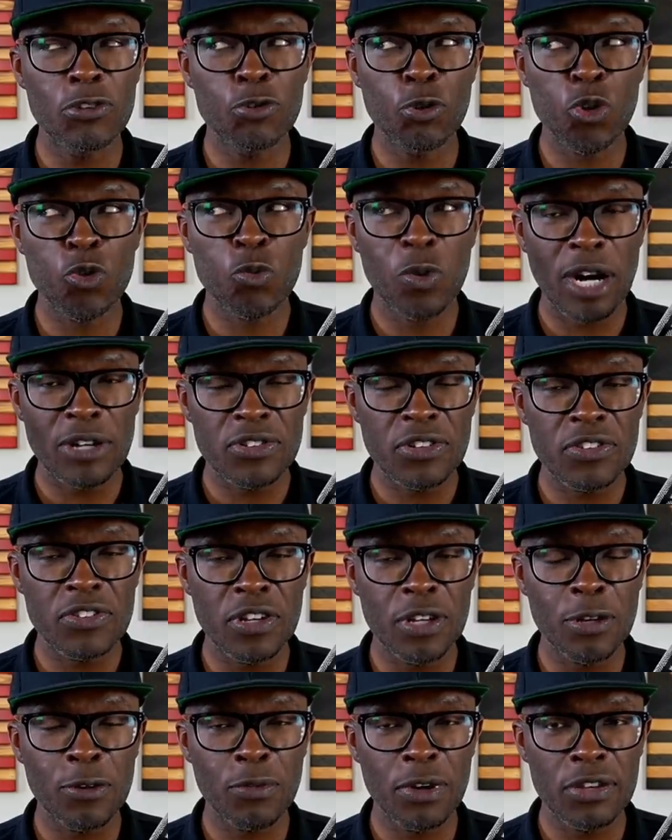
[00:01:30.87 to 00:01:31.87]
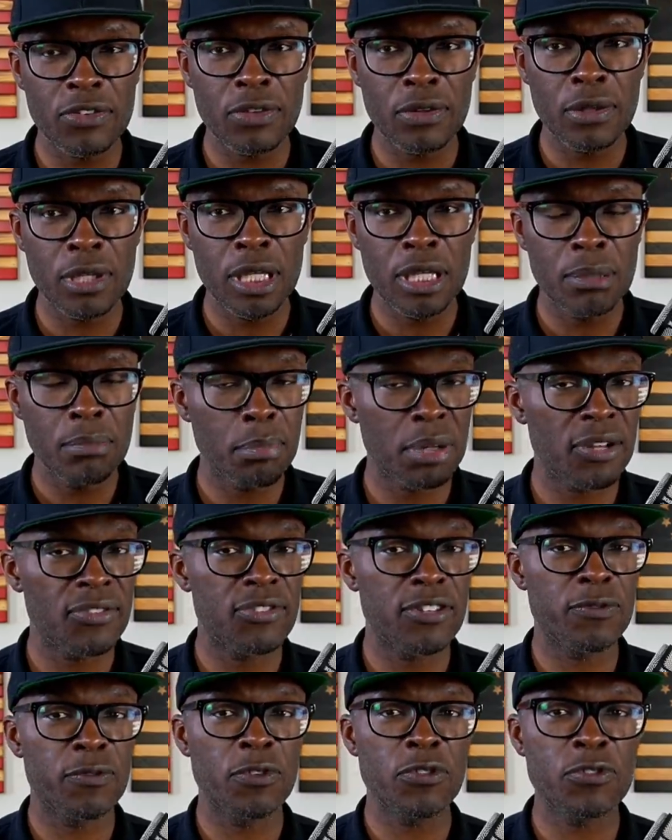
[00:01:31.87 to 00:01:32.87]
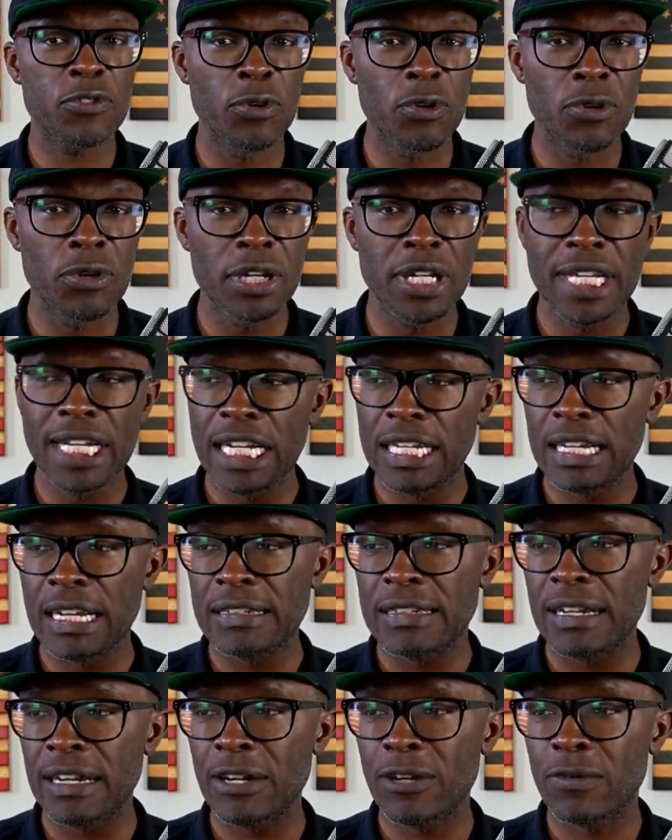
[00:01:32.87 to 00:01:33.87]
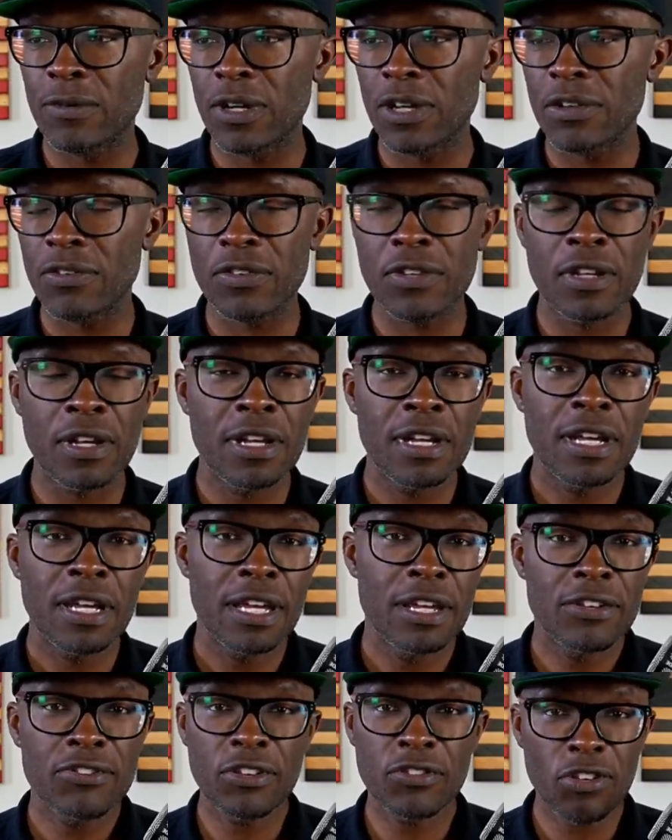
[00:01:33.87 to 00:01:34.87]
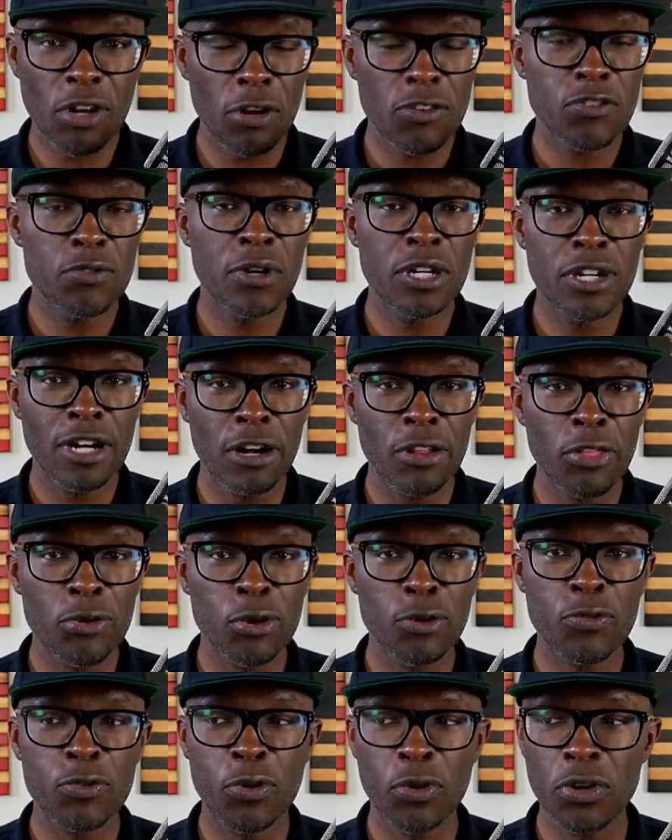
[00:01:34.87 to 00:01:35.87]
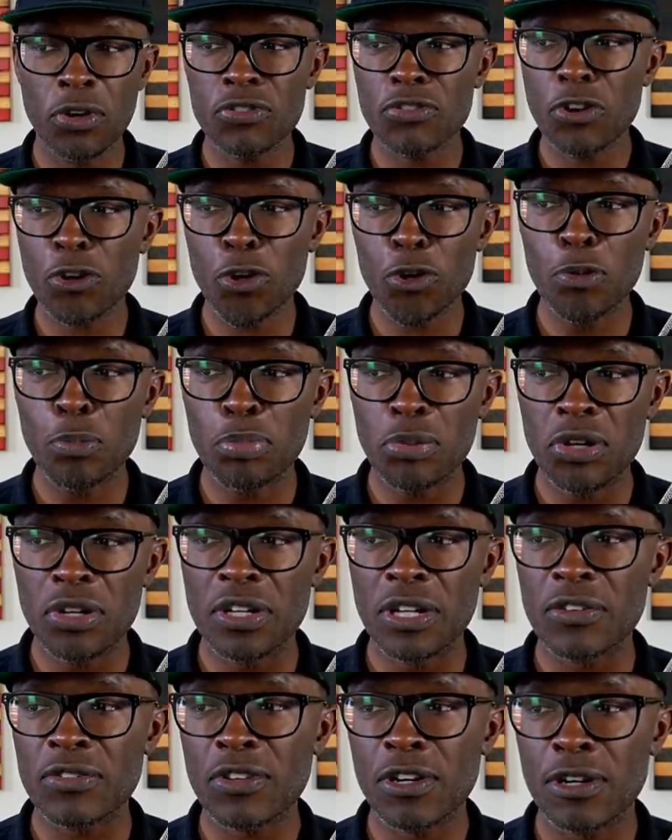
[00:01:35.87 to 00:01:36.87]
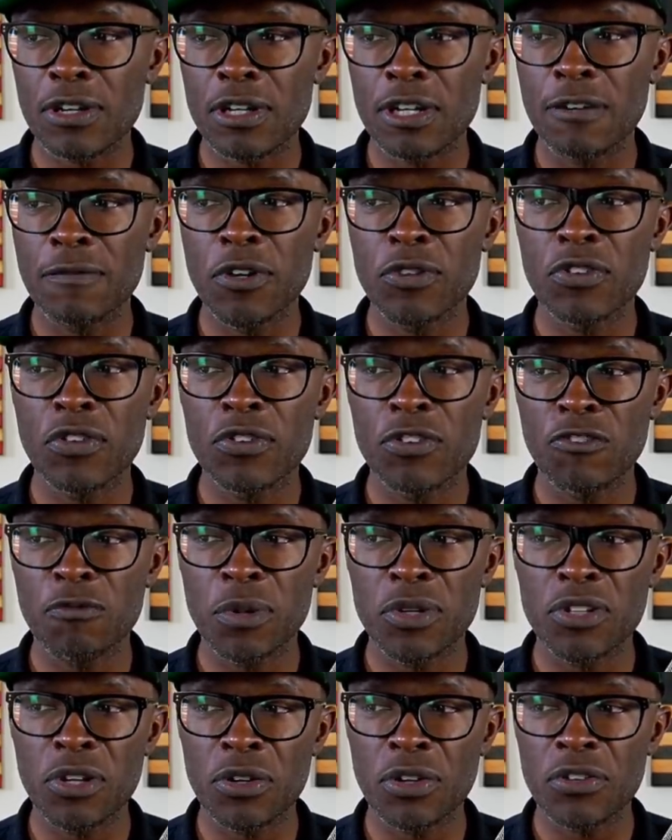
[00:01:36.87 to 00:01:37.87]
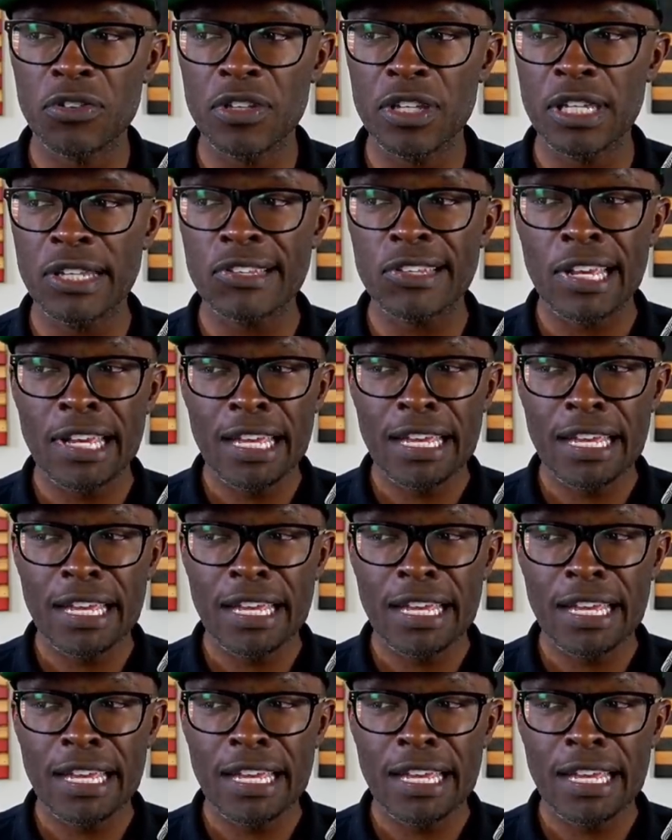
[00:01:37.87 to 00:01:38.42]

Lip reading: George Washington recently. But that's a different story, and I digress. She's also an author, of course. Her book is called Fugitive Modernities,